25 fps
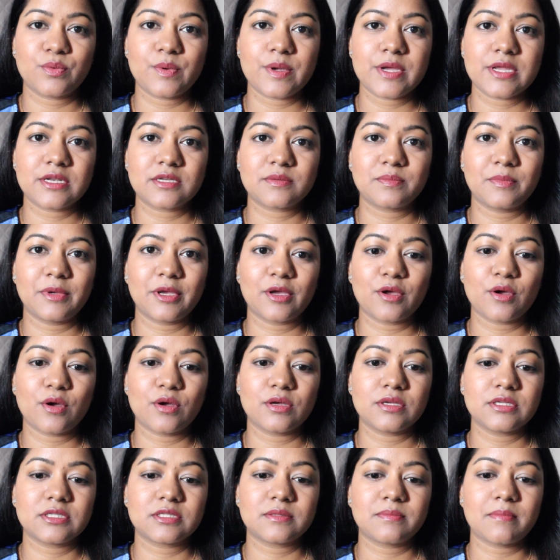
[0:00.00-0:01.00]
it
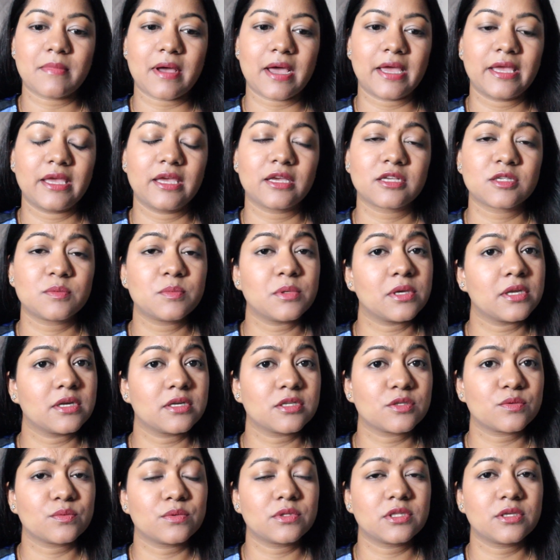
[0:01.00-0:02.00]
because my
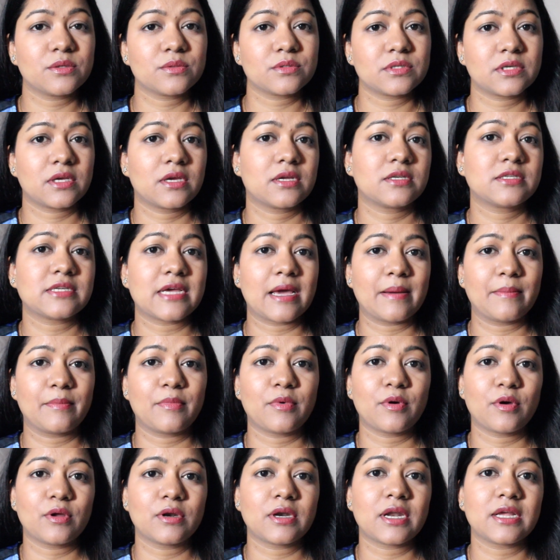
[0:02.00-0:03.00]
experience with using a
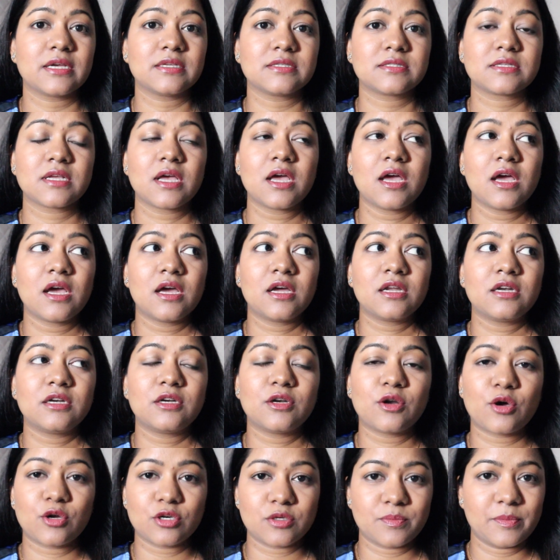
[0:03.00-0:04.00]
tampon has
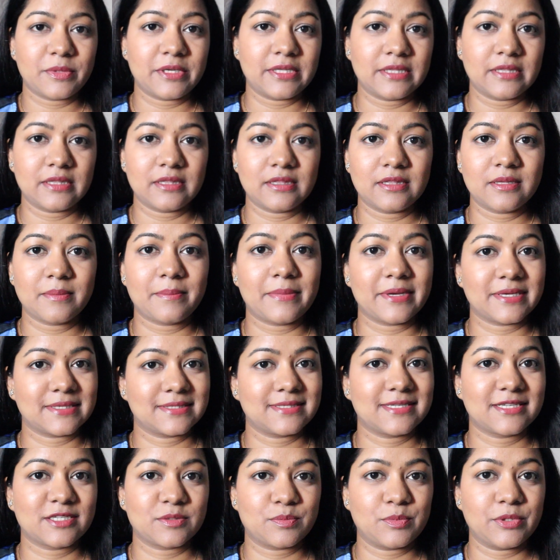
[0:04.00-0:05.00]
not been the
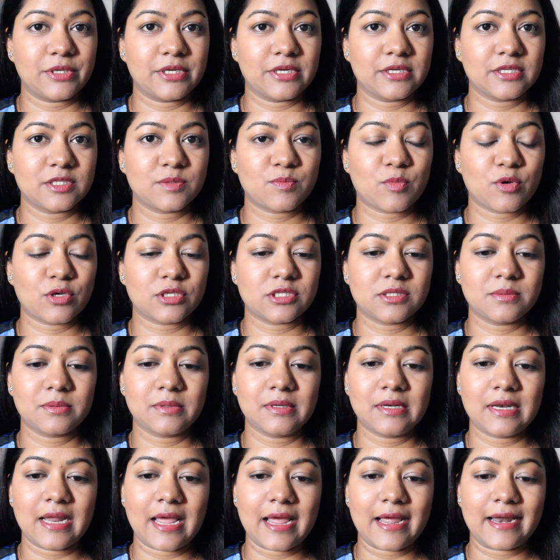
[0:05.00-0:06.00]
best experience
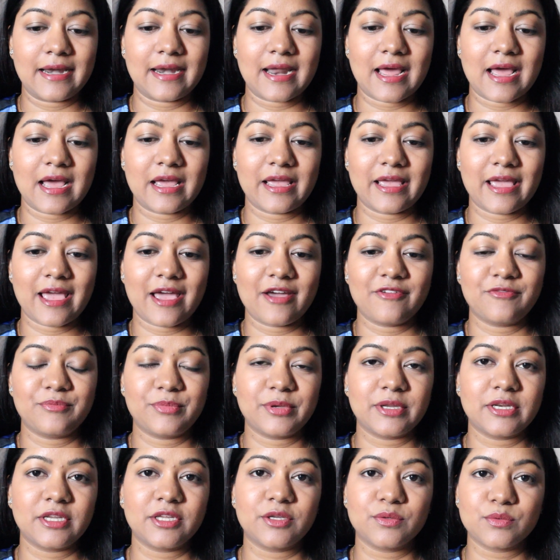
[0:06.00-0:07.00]
possible, and I have
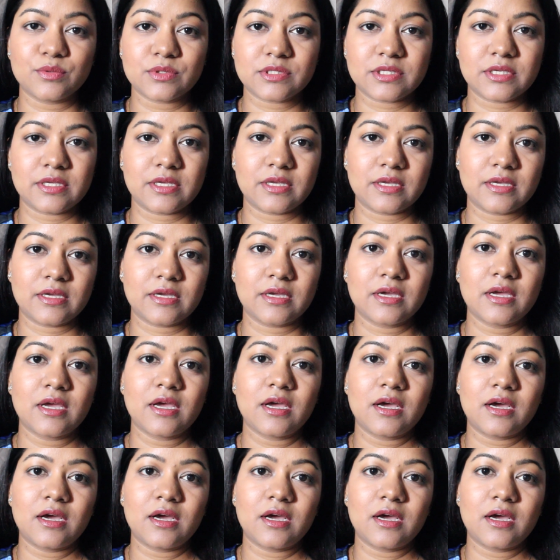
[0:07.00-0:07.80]
been using